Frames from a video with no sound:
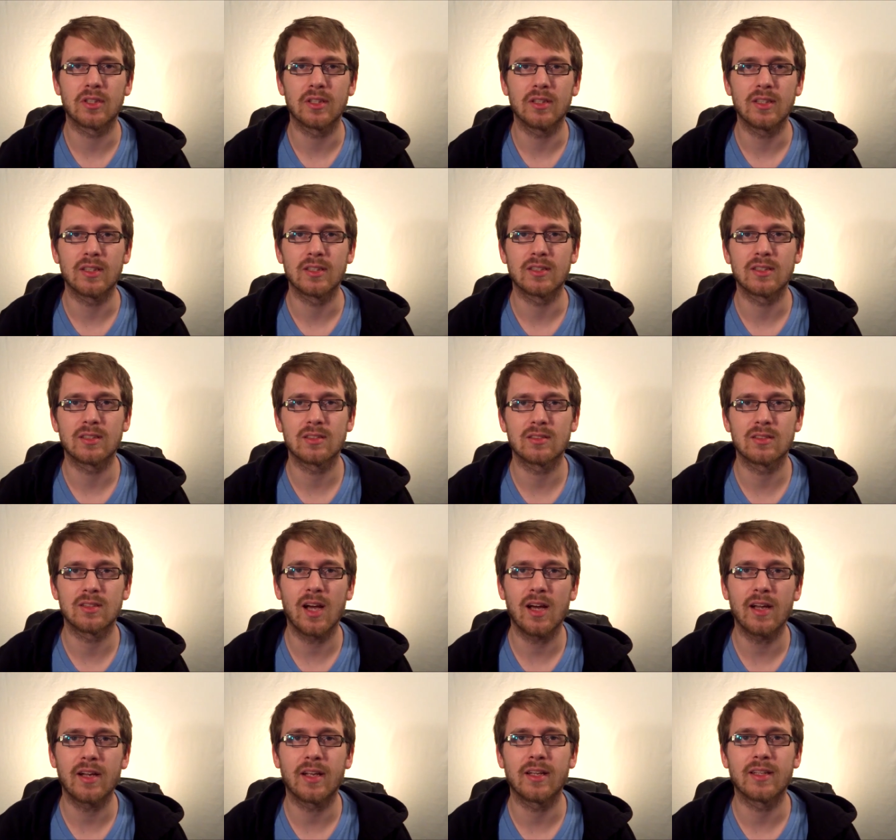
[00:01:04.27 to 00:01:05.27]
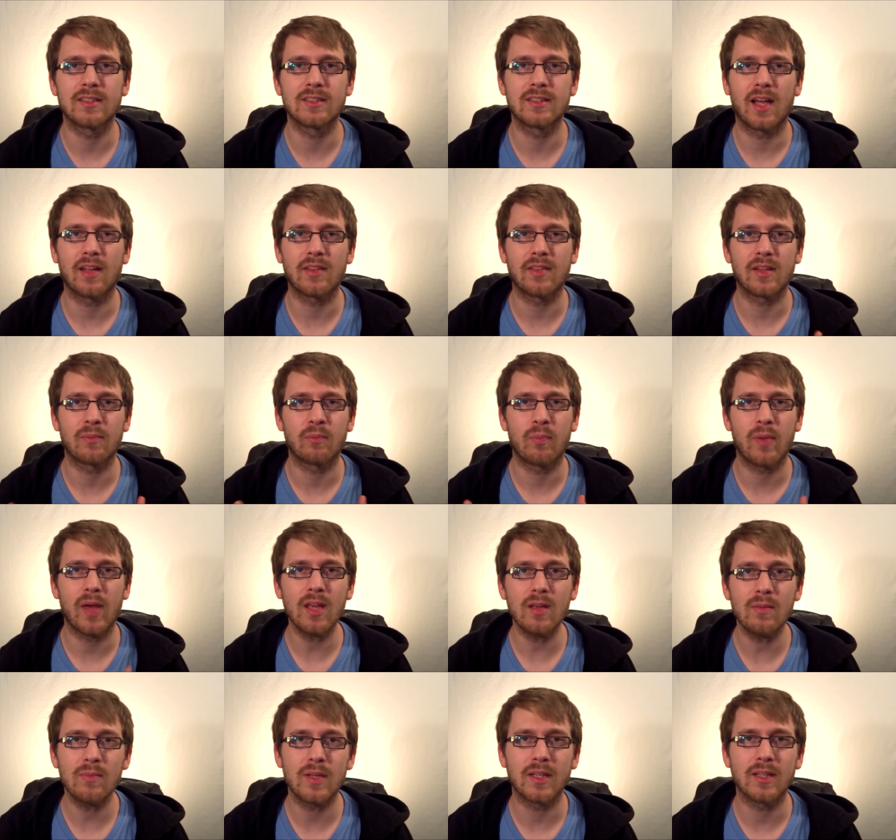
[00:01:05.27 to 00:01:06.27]
in this study is that the
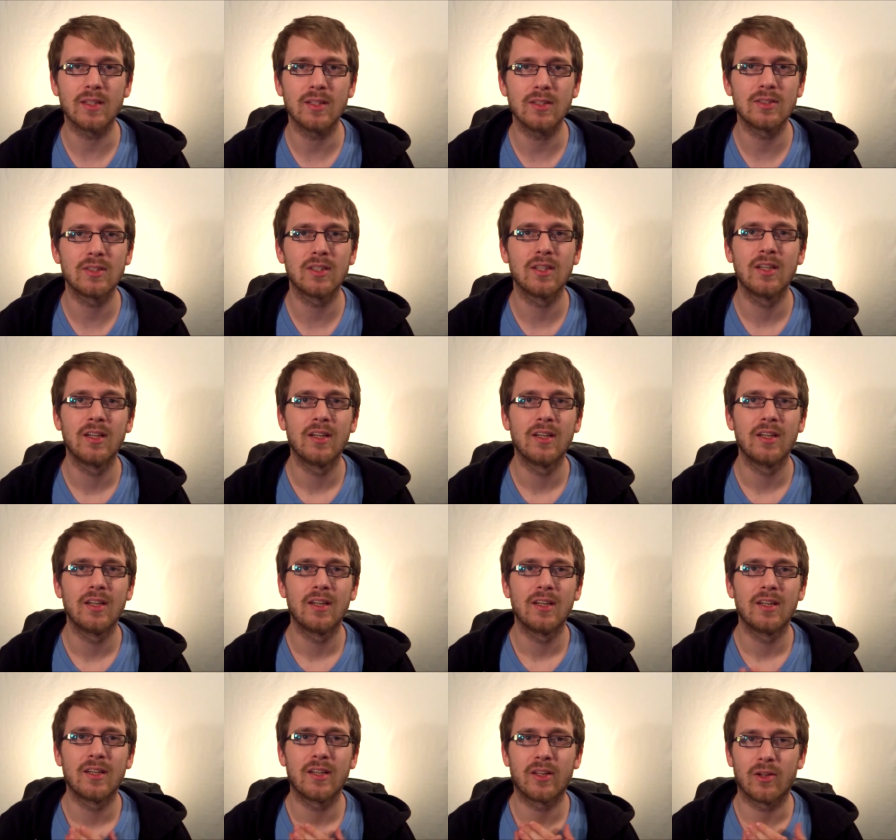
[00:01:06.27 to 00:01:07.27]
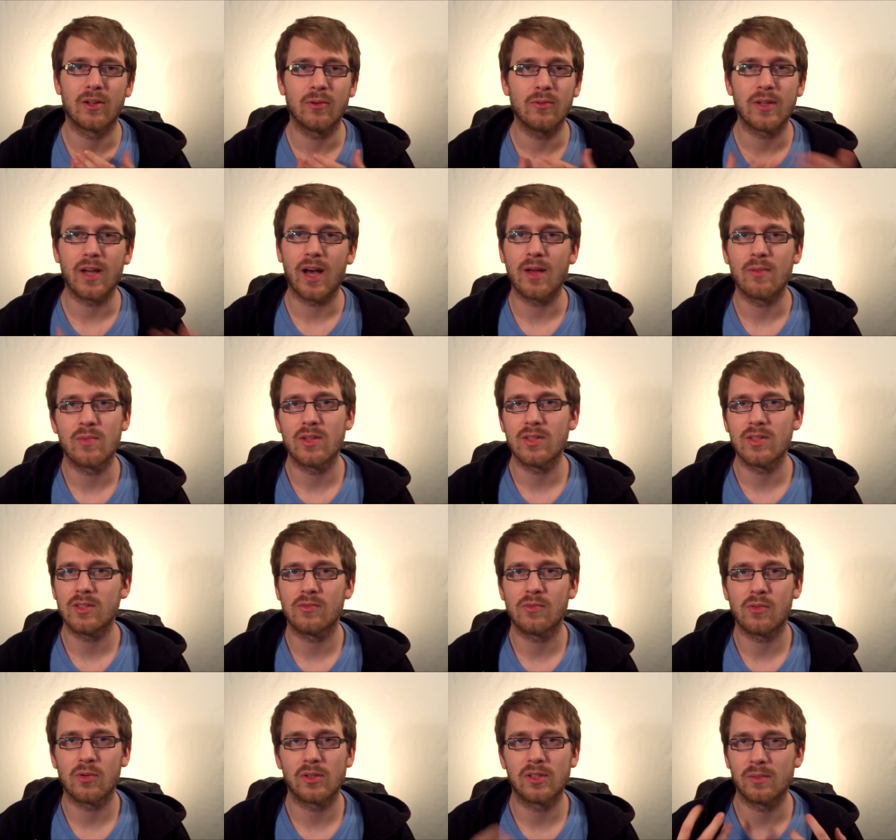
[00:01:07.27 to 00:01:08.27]
babies, you know, 9 months
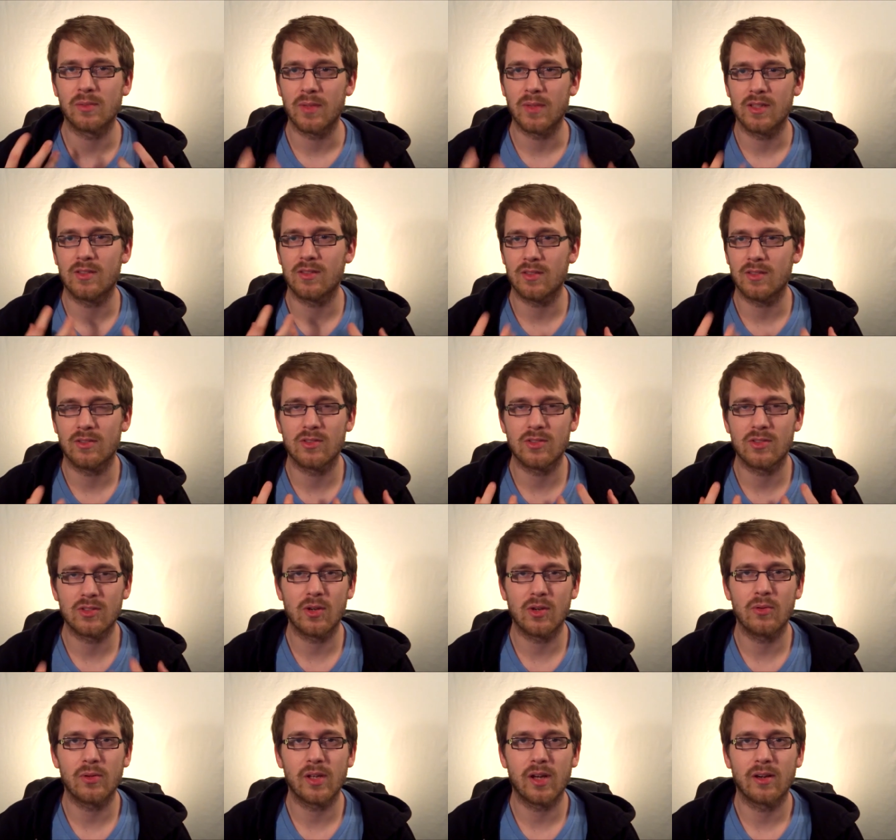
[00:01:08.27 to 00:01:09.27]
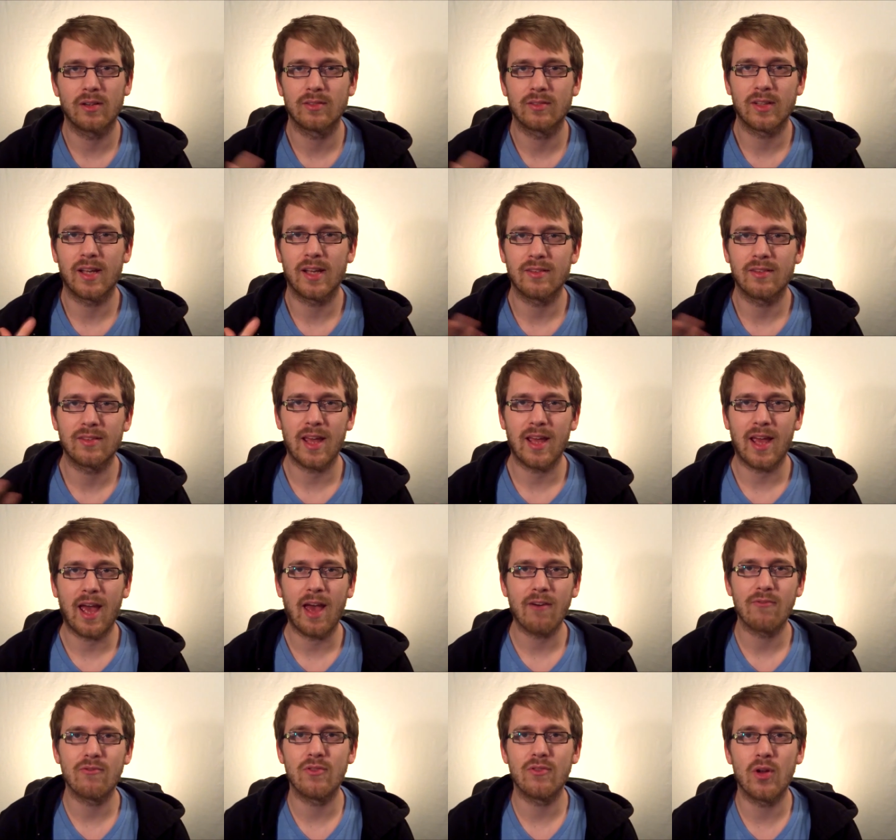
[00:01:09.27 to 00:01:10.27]
to 14 months, they're so young, they, they
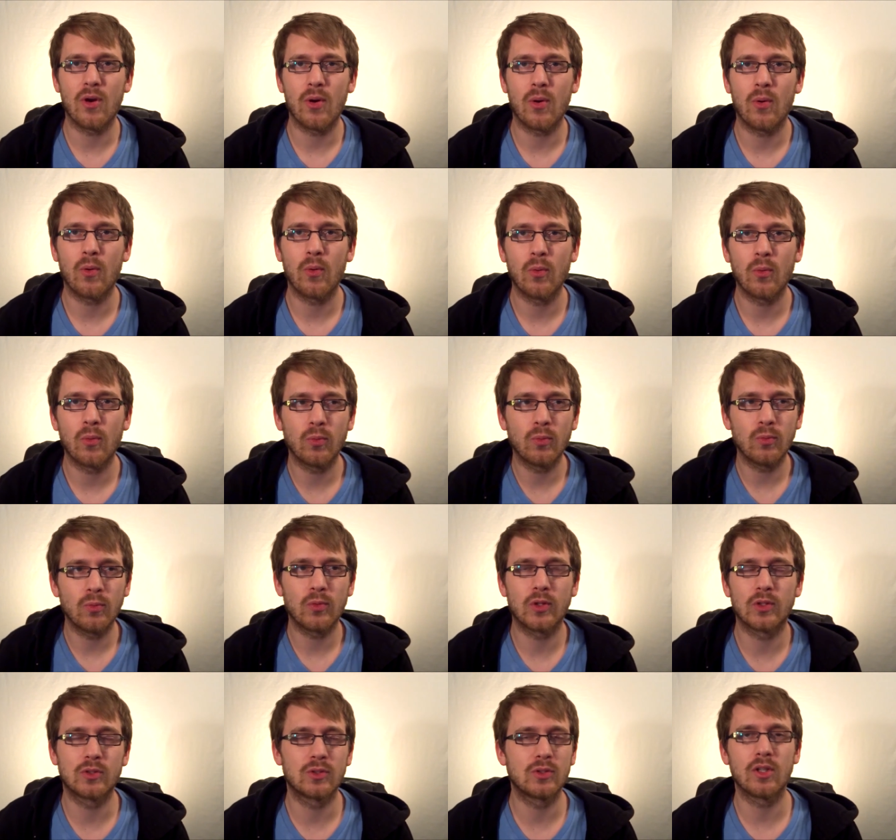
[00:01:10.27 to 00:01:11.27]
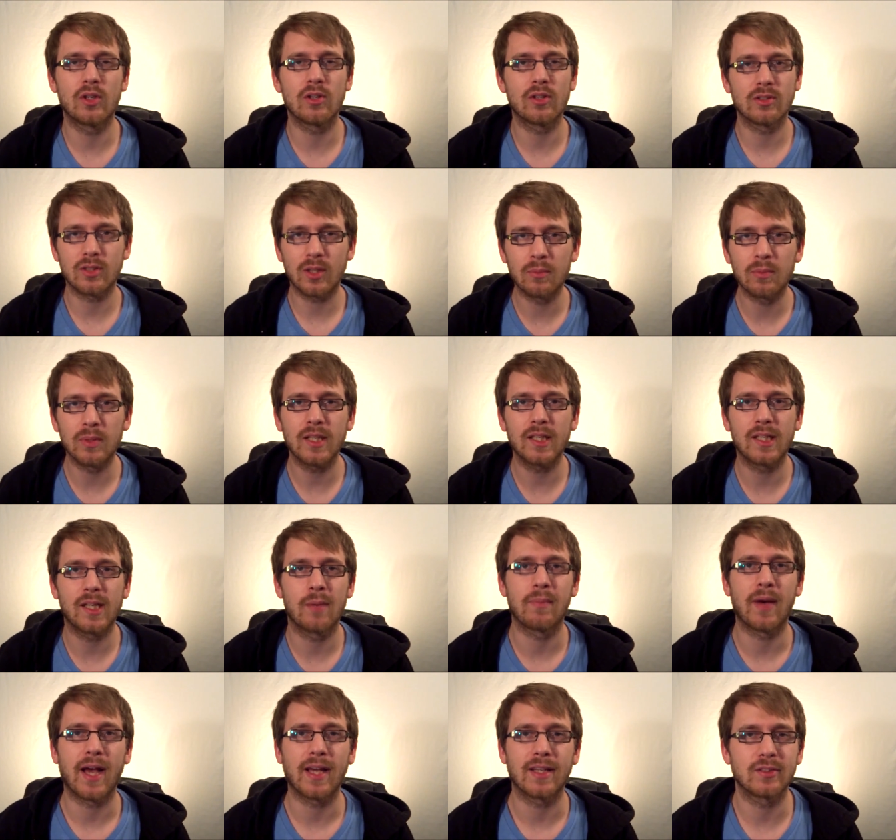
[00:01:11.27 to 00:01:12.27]
have no, they're, they're completely
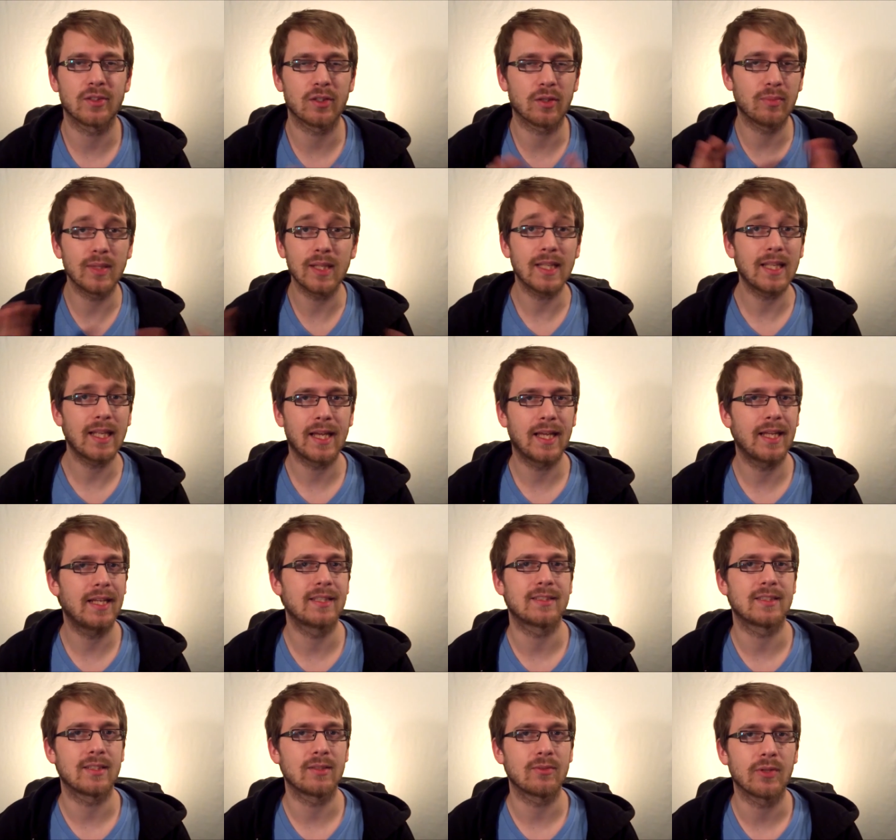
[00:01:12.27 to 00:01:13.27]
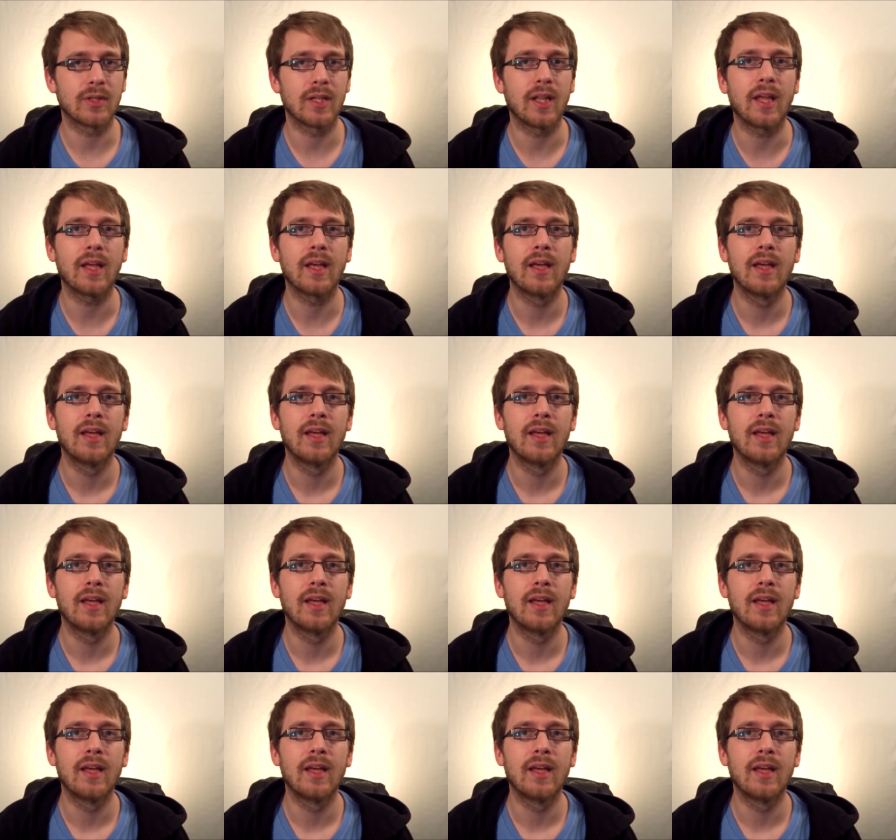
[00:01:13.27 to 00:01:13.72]
unbiased, they're completely innocent, really.